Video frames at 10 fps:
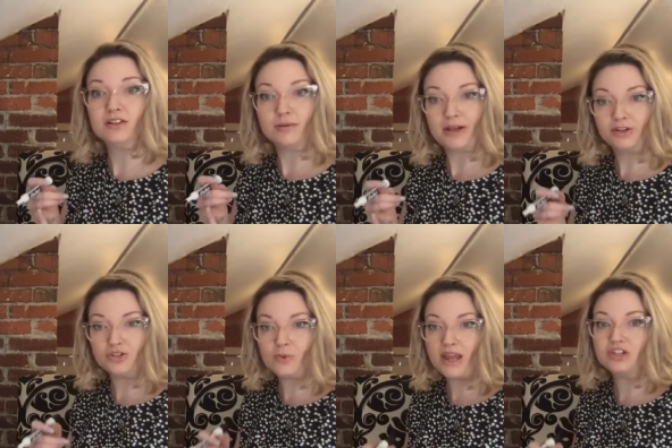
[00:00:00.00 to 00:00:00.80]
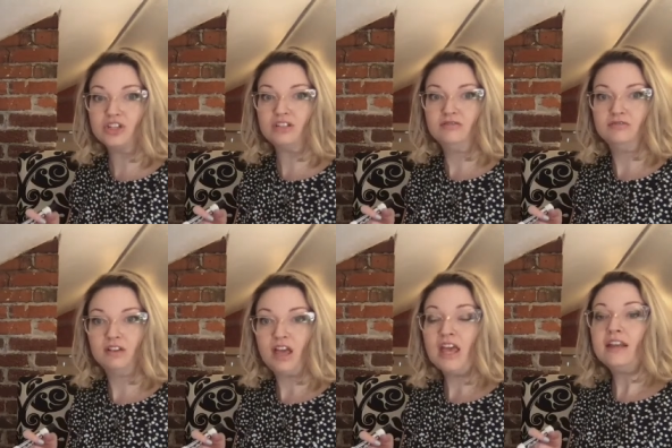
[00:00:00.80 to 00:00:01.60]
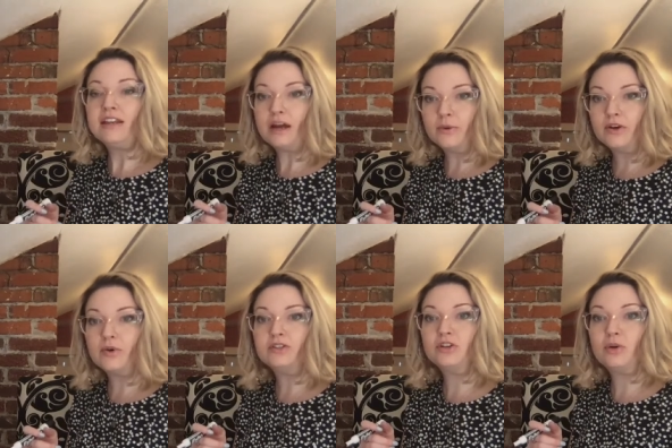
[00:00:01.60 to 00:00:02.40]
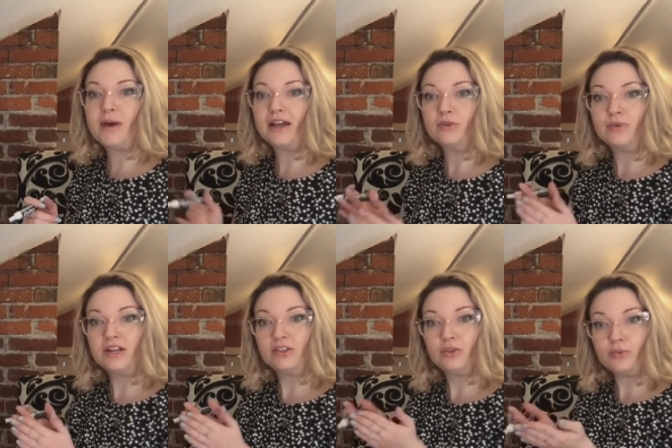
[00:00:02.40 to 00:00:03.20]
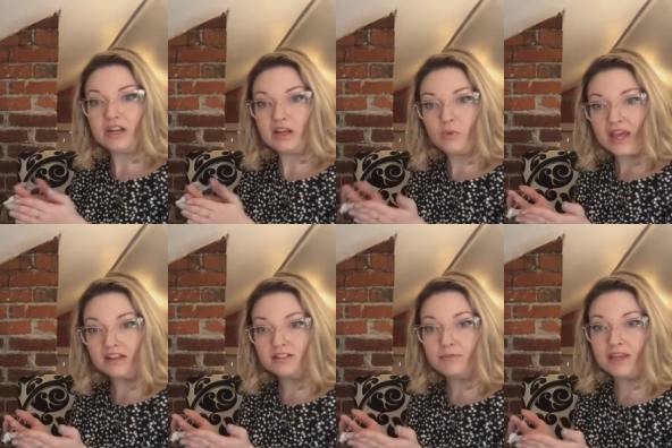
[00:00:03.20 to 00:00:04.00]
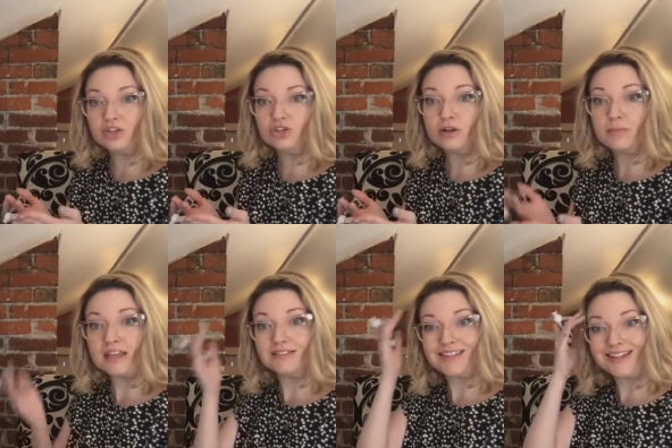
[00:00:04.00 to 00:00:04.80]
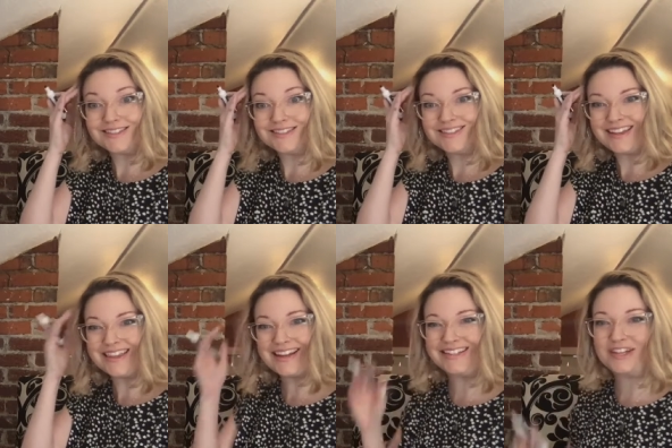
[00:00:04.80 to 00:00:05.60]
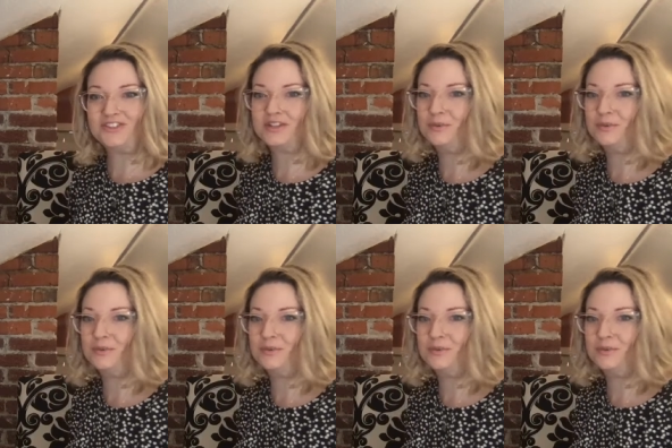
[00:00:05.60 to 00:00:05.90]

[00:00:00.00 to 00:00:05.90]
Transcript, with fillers: and our punctuation now we're going to go back and read it the reading way to make sure it makes sense and that it tells a